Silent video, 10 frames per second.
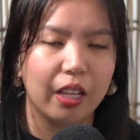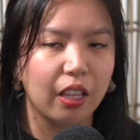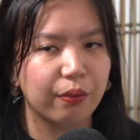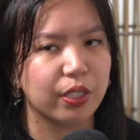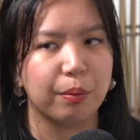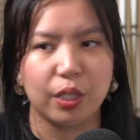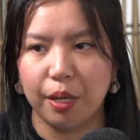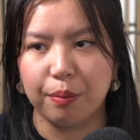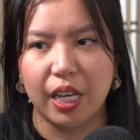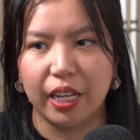I love
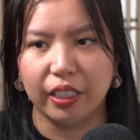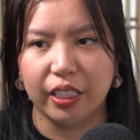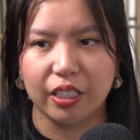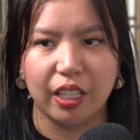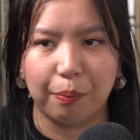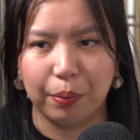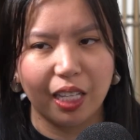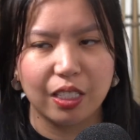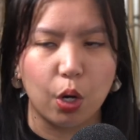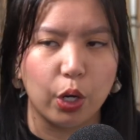Summertime Sadness, like, but
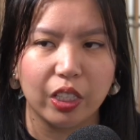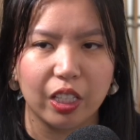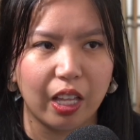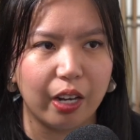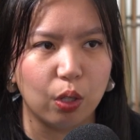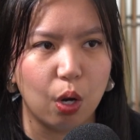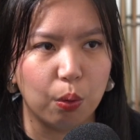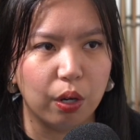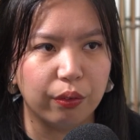that's the only thing that I know of.